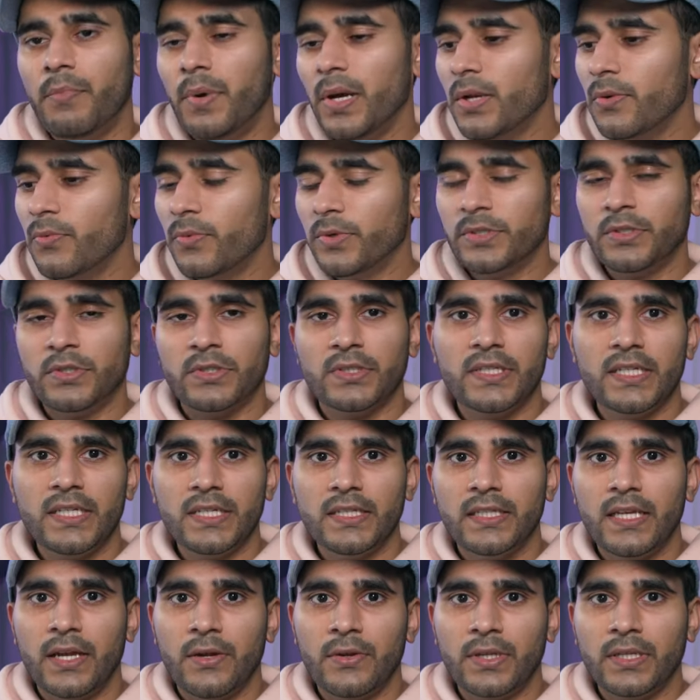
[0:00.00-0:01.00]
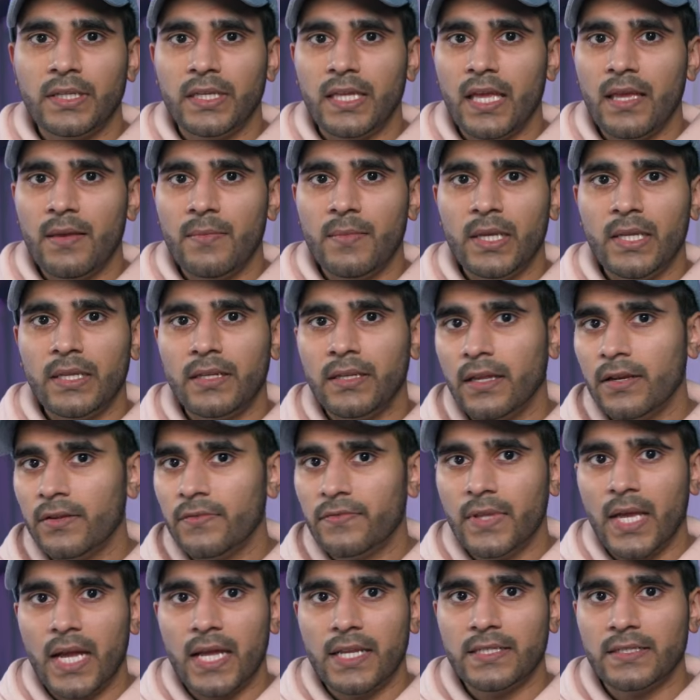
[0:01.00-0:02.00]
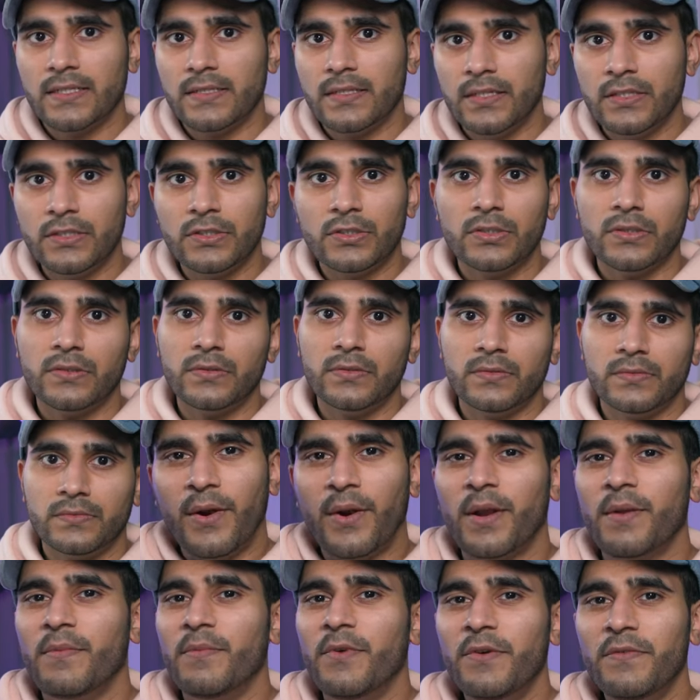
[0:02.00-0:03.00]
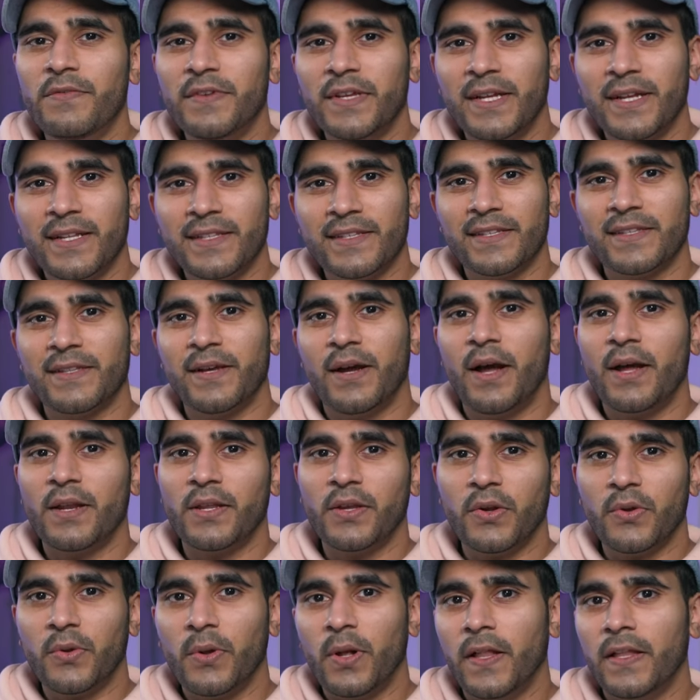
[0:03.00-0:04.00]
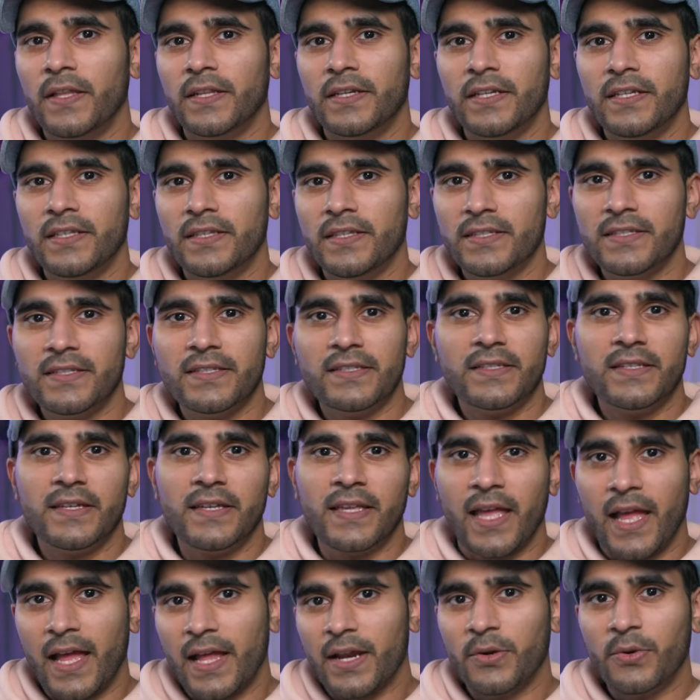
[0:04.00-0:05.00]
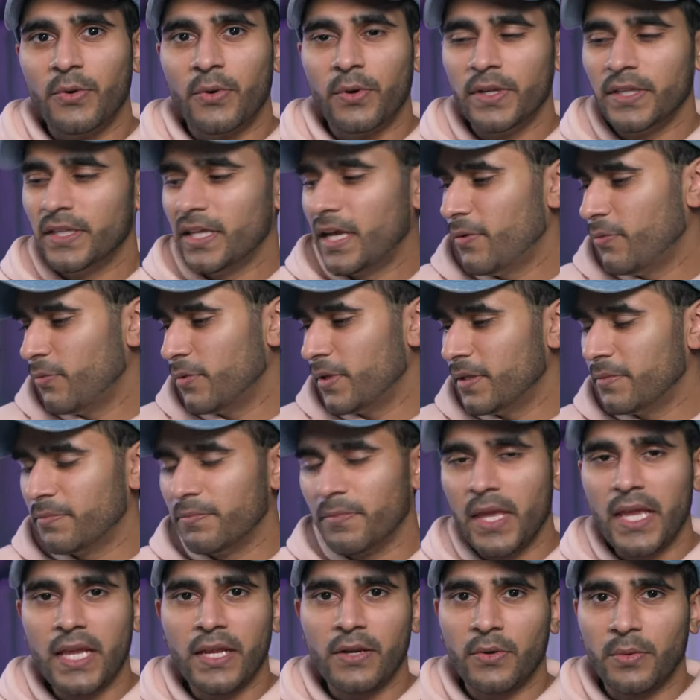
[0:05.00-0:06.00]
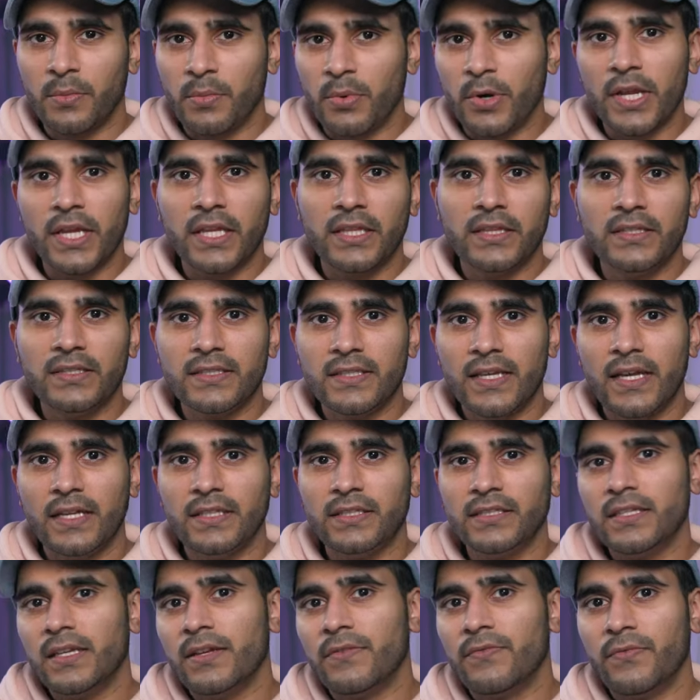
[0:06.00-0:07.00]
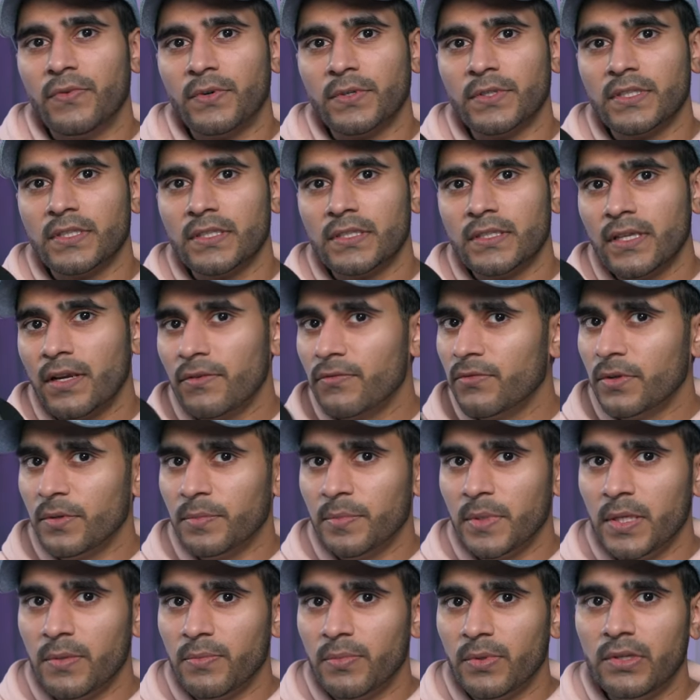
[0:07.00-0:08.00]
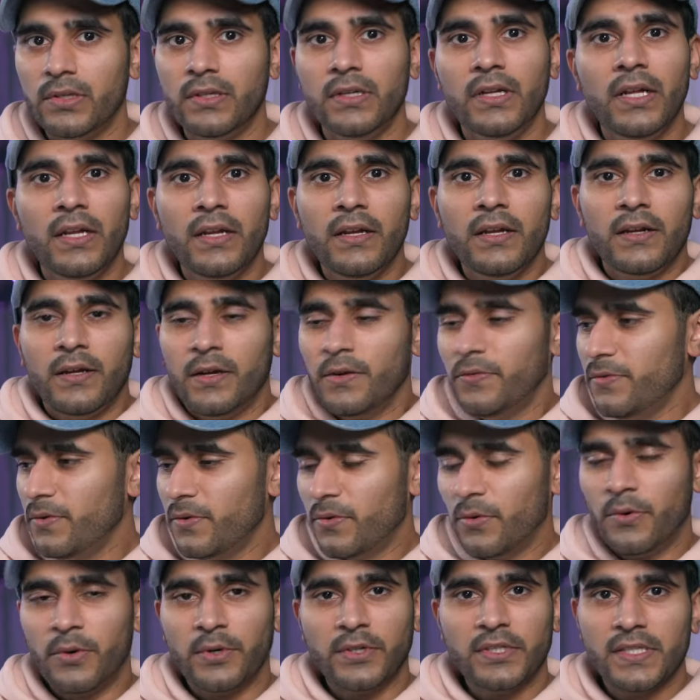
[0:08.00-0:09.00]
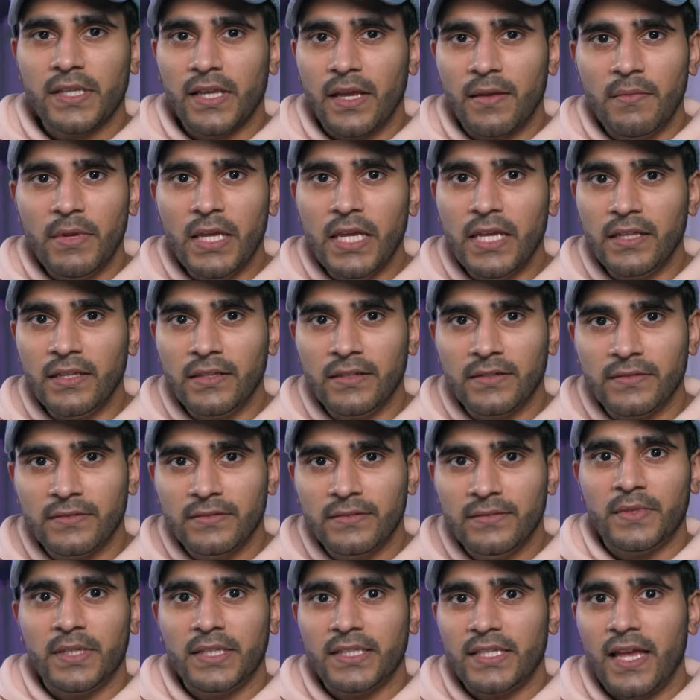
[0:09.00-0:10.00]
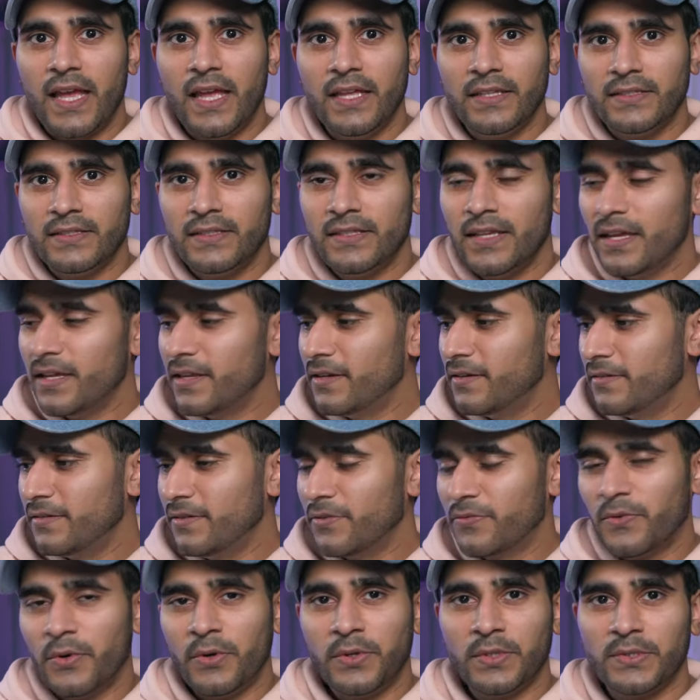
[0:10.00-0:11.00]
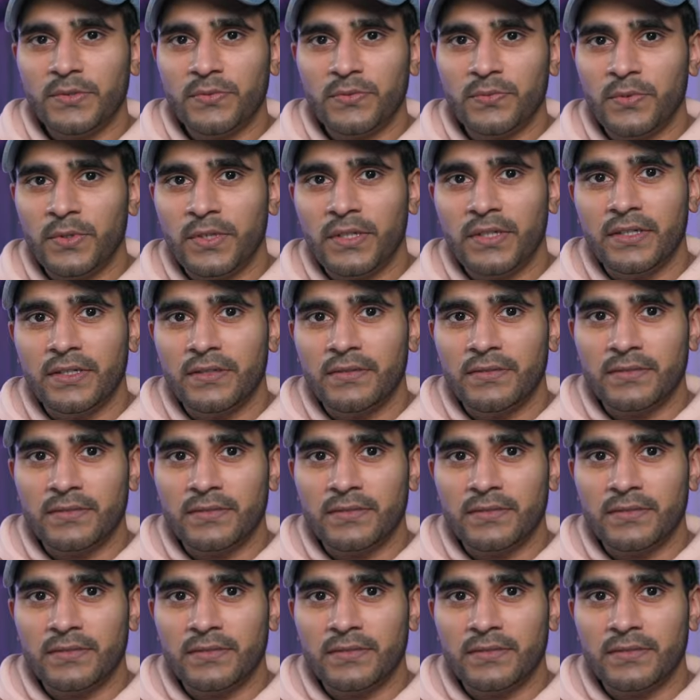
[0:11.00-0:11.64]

But when you're sitting down and gaming, none of that is an issue. Alright, moving on to the audio quality, this is the category that will make or break this headset for several people. Of course, I mean, it's a headset. Of course, we're